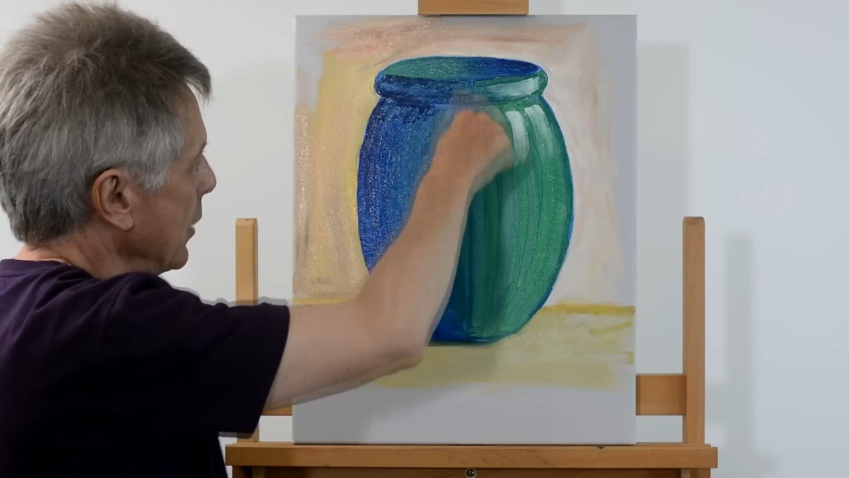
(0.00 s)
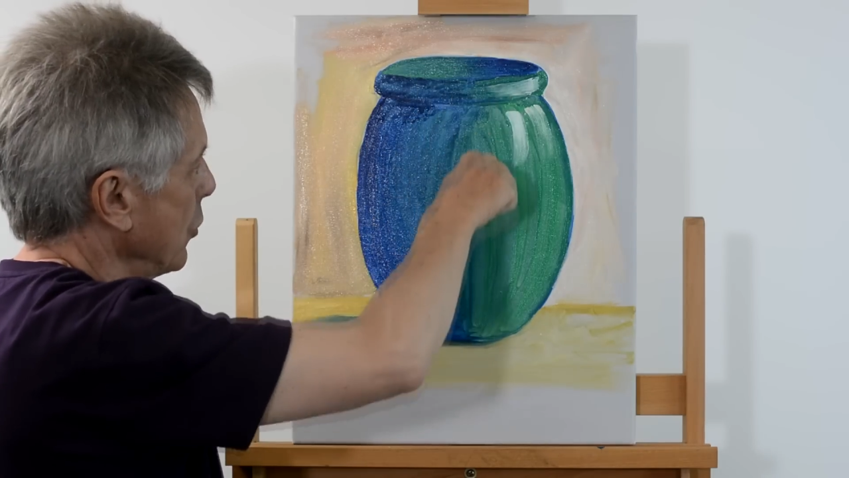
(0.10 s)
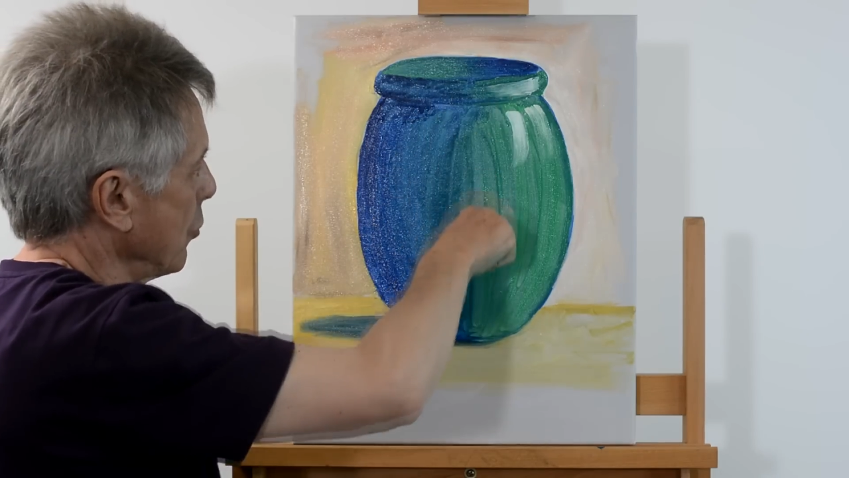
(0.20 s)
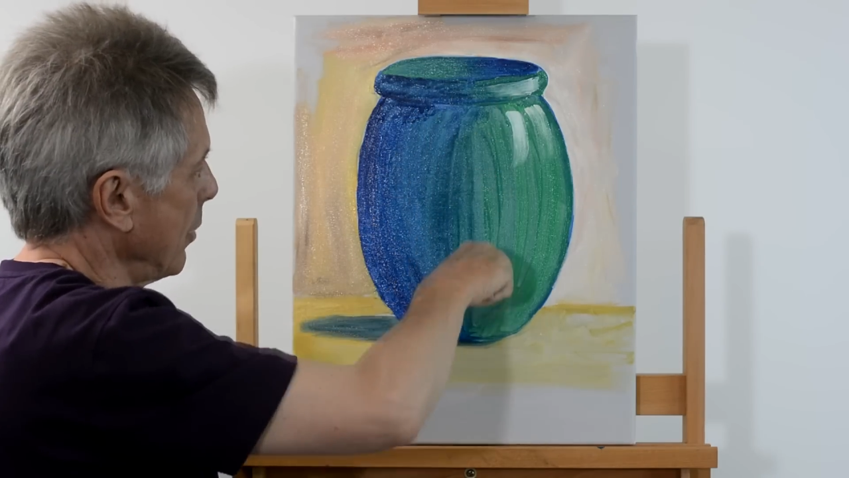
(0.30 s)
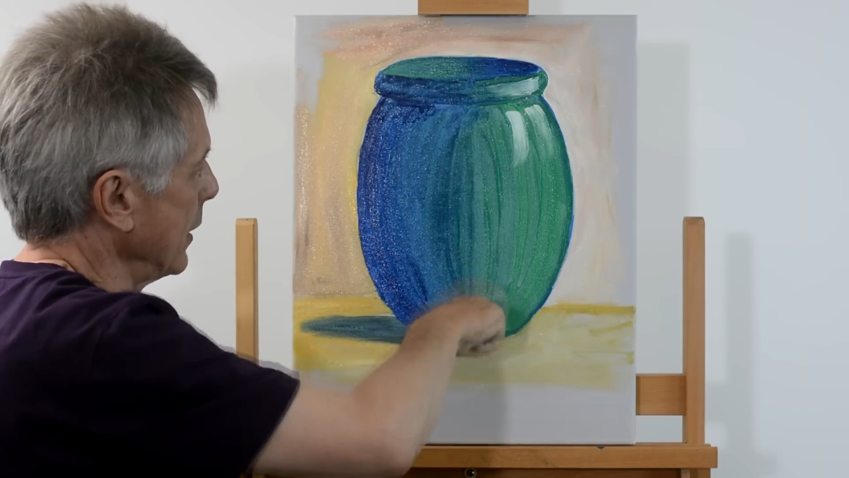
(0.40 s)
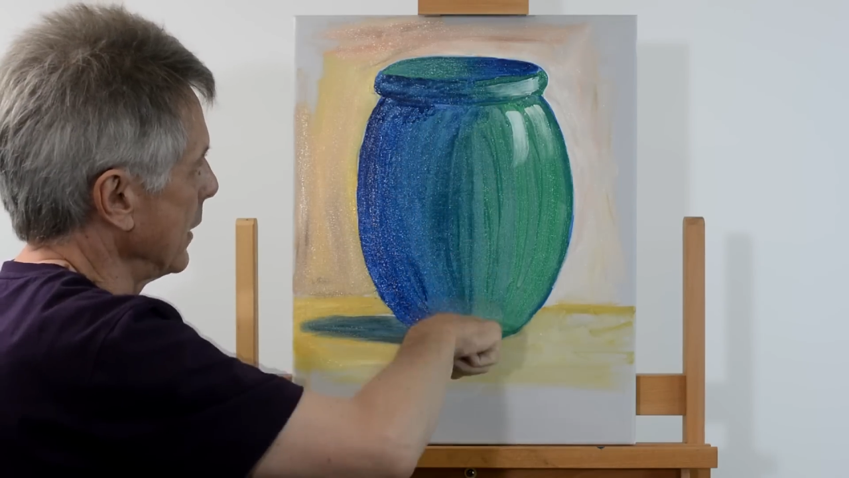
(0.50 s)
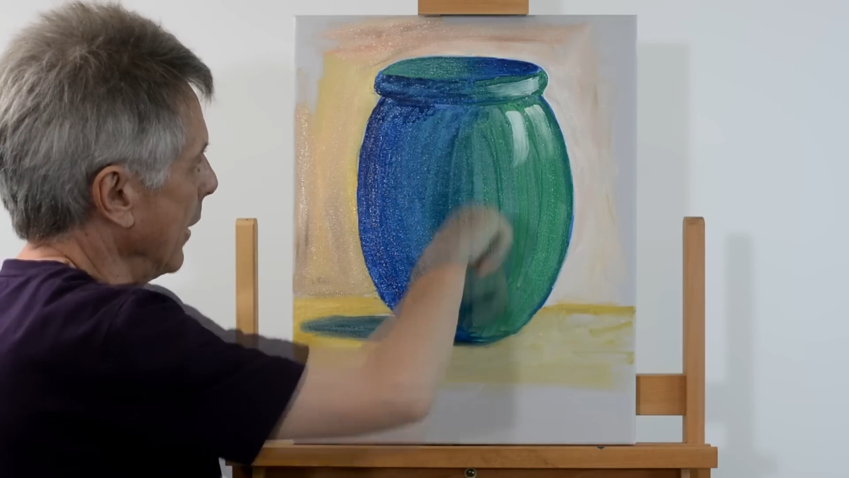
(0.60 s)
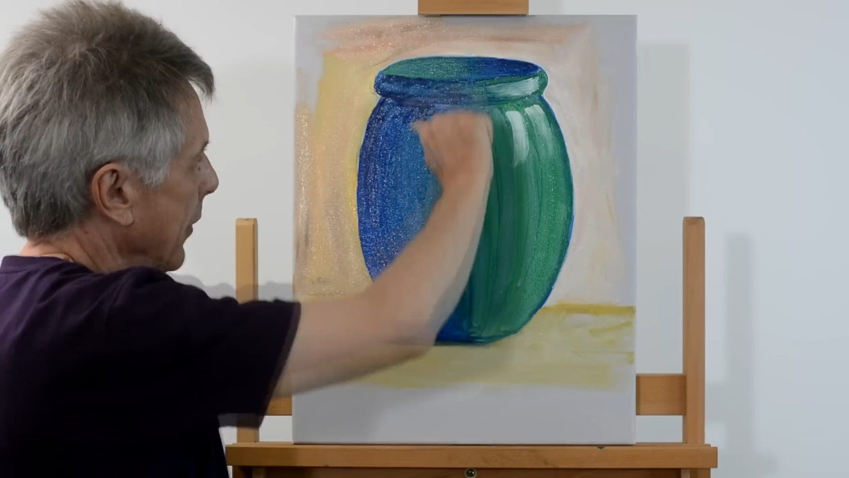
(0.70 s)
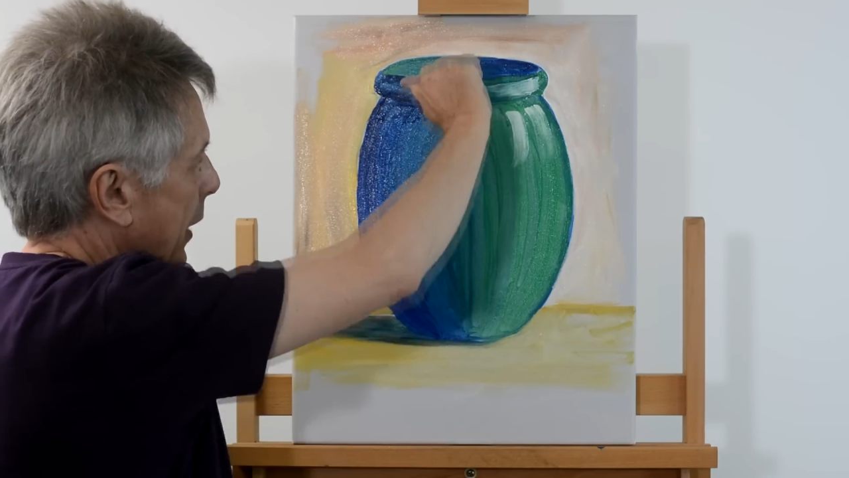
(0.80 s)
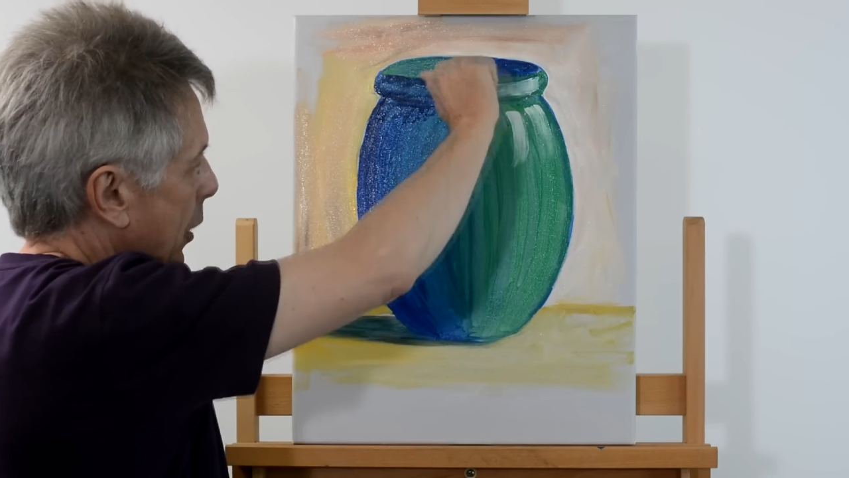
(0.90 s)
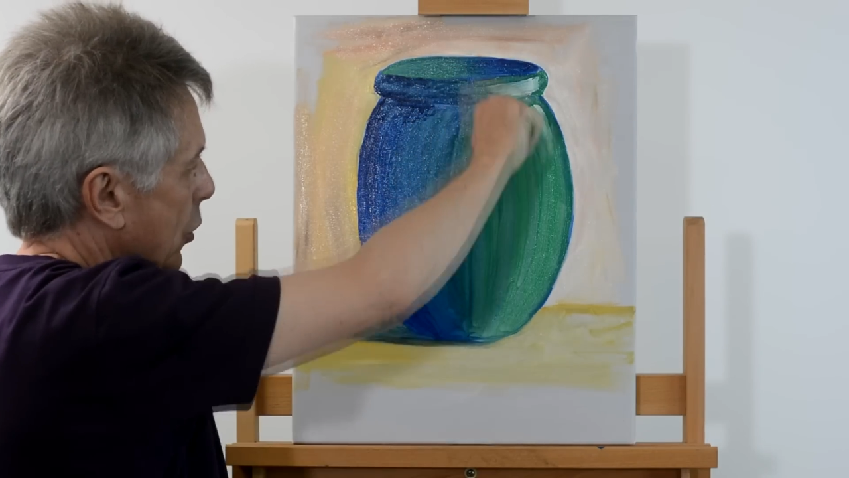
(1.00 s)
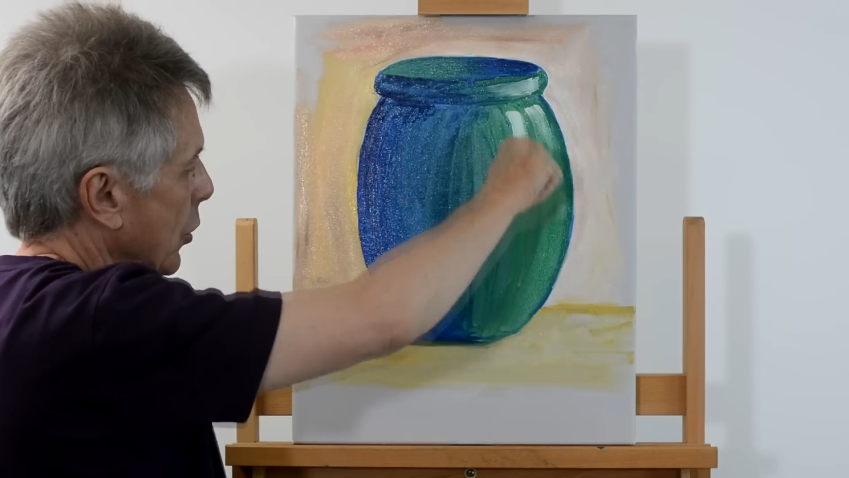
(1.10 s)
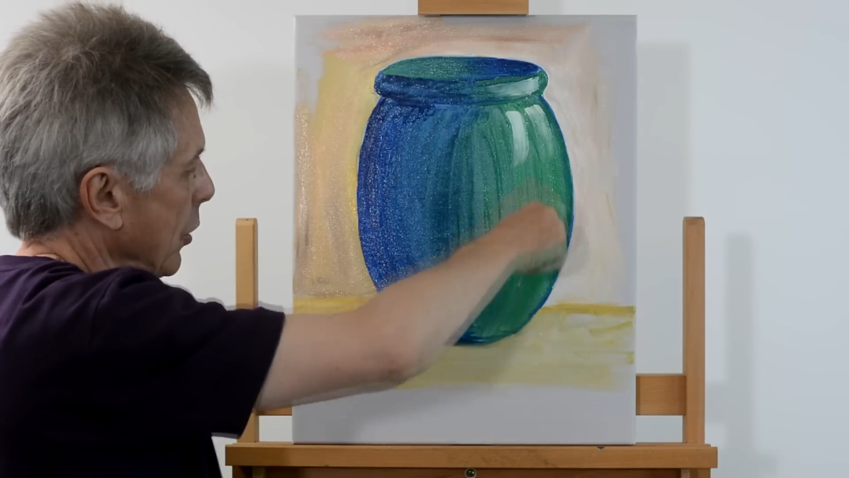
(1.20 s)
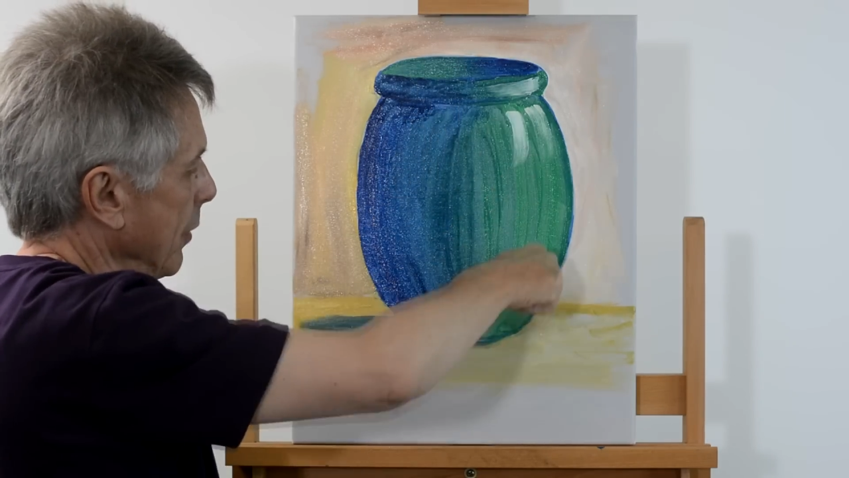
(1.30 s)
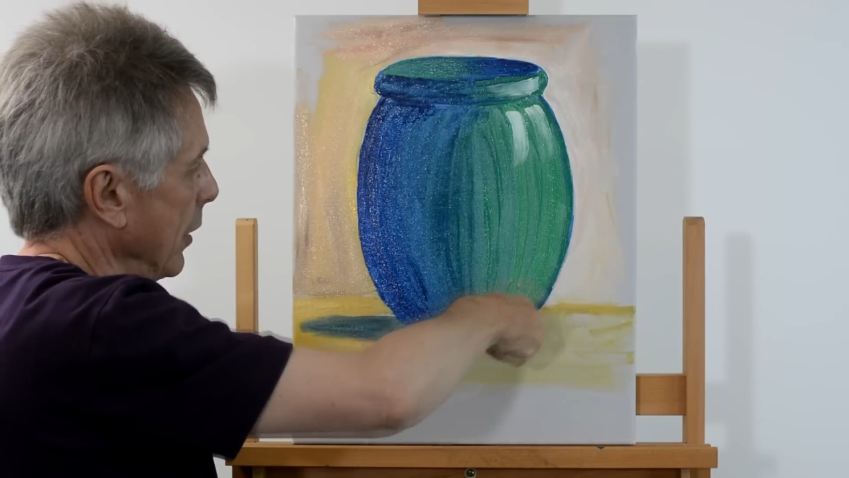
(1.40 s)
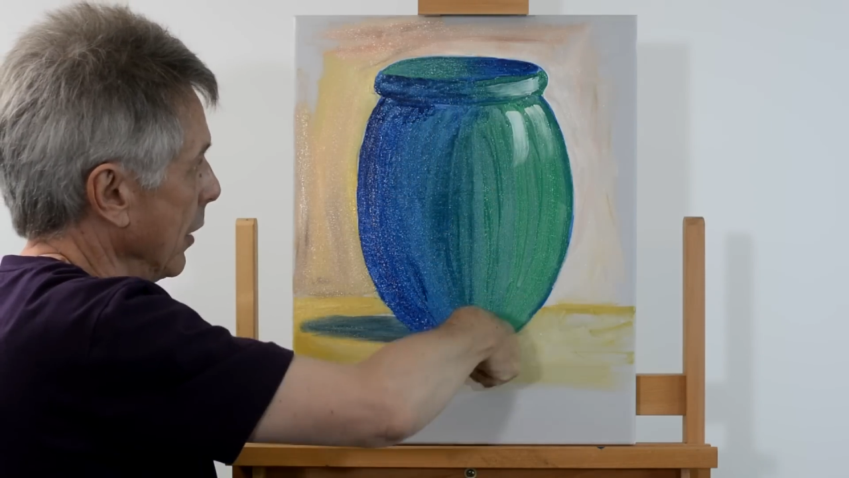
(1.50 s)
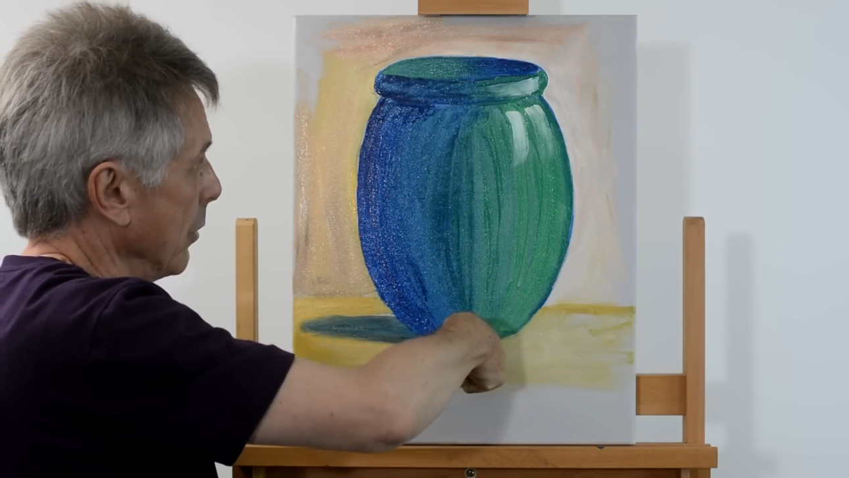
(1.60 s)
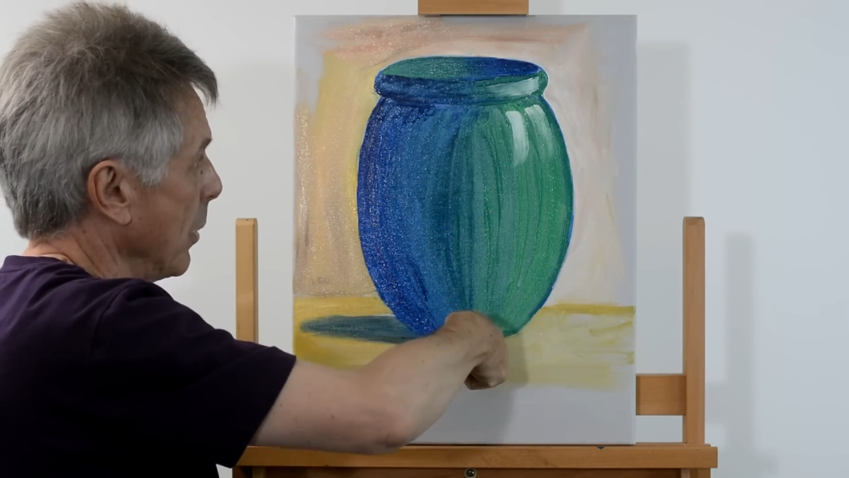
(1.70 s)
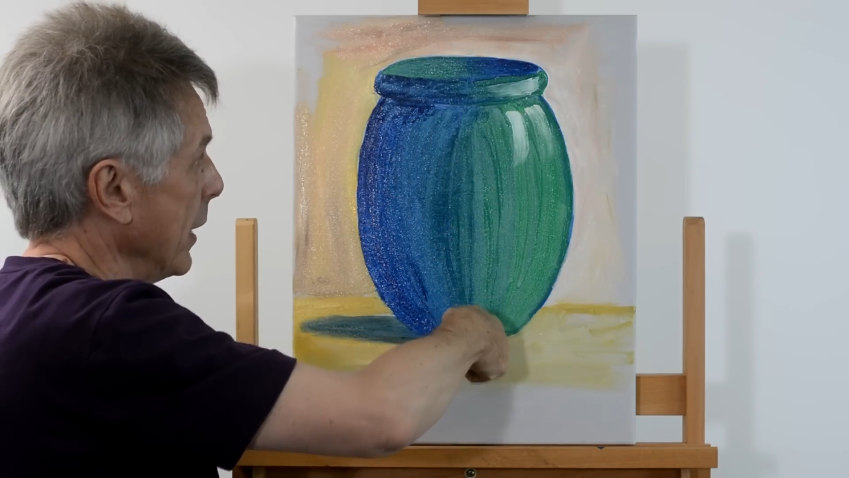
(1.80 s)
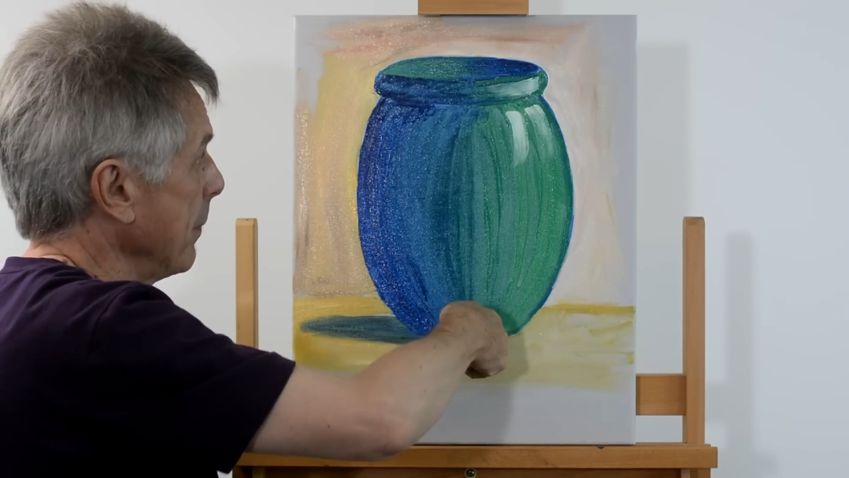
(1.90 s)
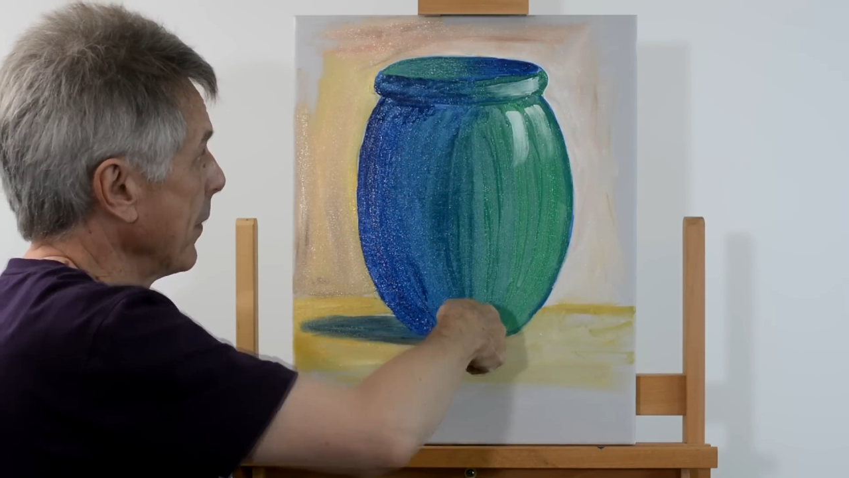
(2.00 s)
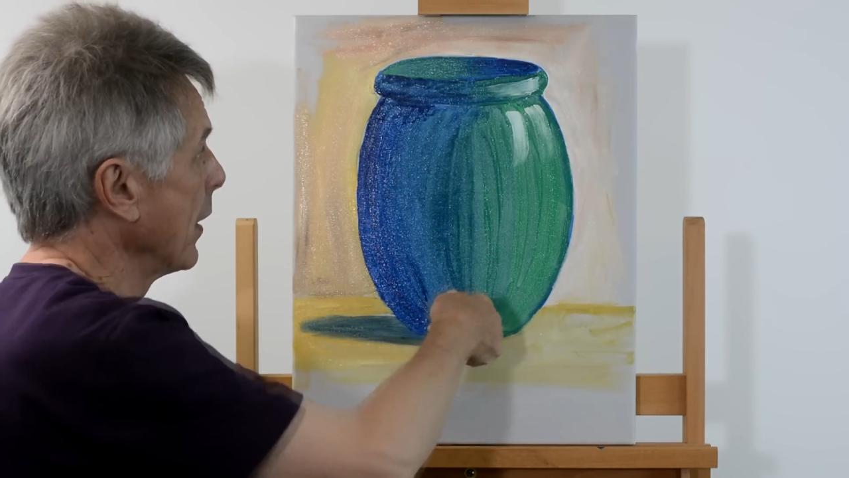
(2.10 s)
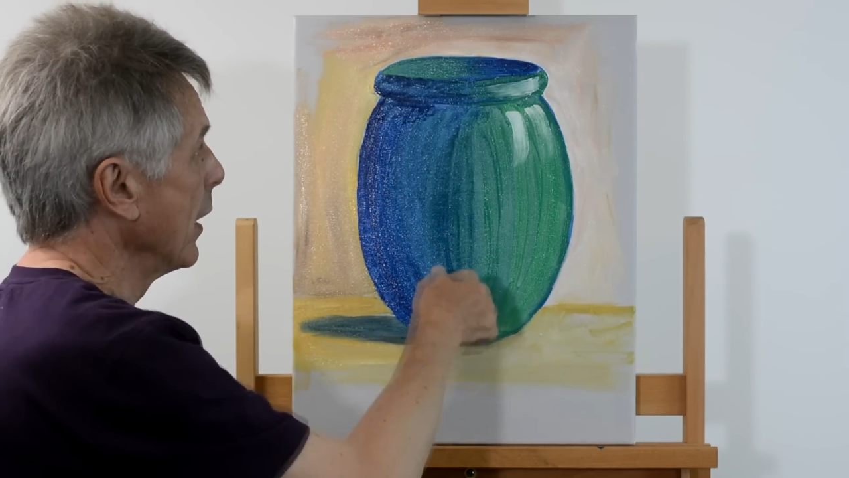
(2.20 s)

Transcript: straight down here, curving the other way.